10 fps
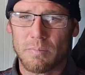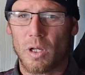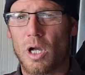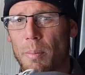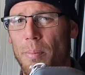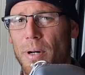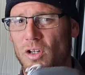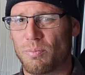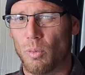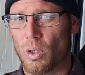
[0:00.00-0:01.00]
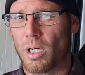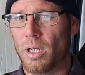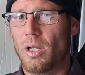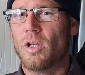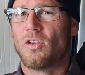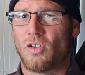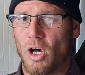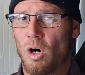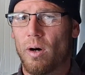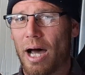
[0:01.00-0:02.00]
a couple bucks more.
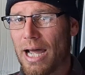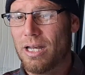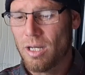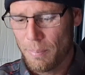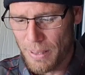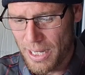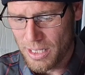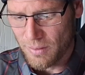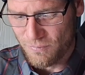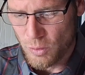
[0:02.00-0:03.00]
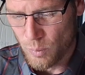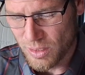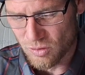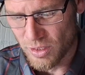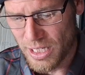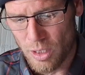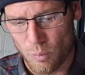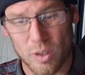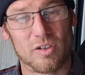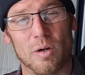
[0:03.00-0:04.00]
So I ended up buying a few weeks later,
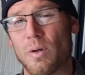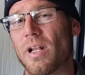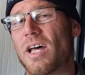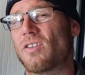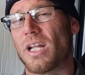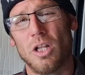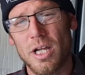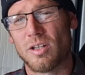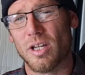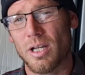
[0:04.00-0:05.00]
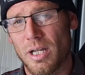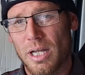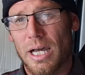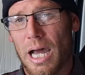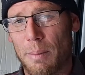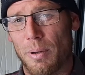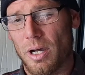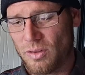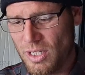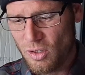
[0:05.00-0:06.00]
once I realized I liked it, I
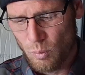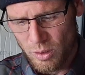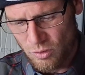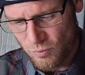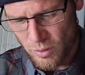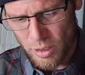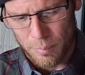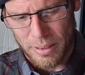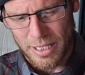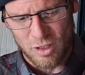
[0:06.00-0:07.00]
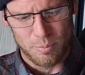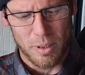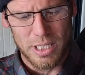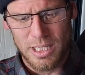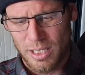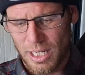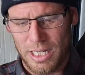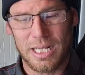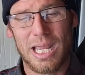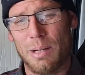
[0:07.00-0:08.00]
bought these ones for a little bit less money, and
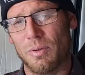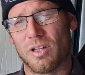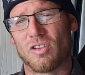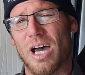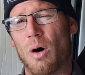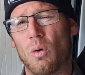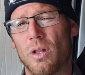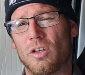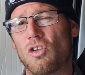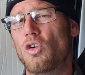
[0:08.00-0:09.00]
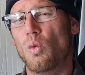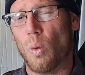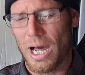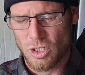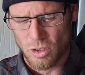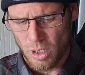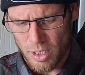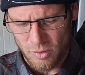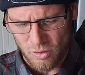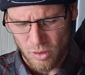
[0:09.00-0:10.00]
it came with a towel and 2
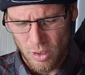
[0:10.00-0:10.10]
washcloths.